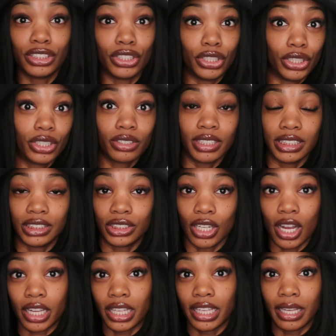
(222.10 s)
is the girl that's
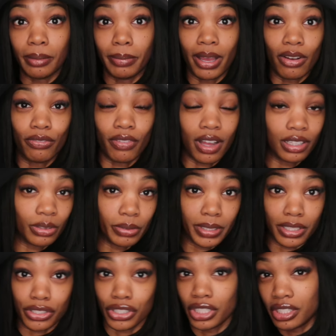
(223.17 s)
talking about following